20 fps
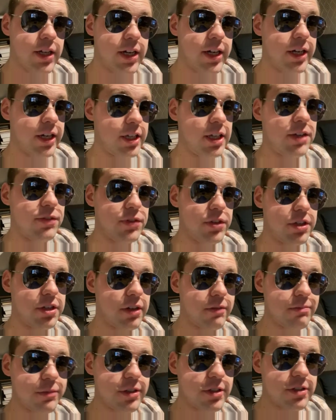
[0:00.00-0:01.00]
even
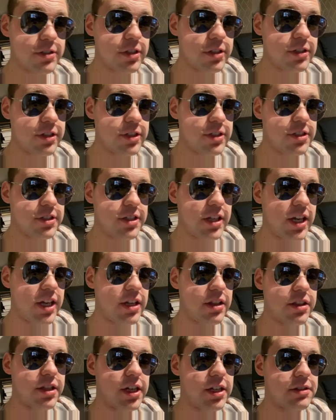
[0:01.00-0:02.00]
government studies
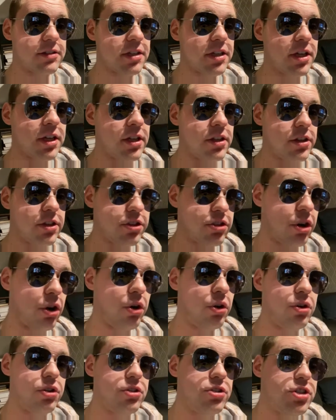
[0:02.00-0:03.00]
saying that the
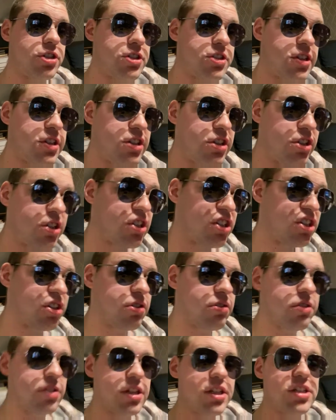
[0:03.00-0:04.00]
colleges and
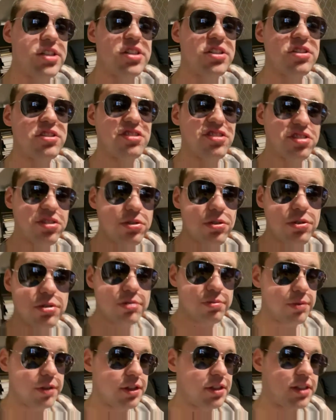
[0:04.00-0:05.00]
unis and the schools
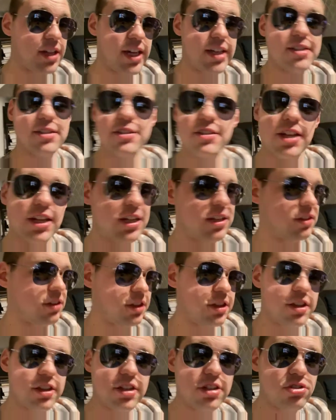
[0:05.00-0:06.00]
were less likely
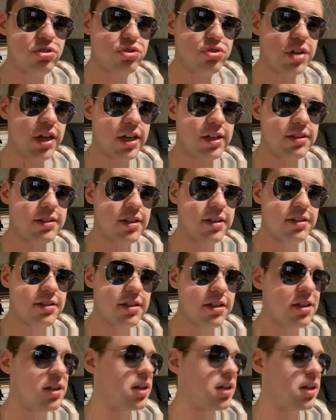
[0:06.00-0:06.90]
to contract it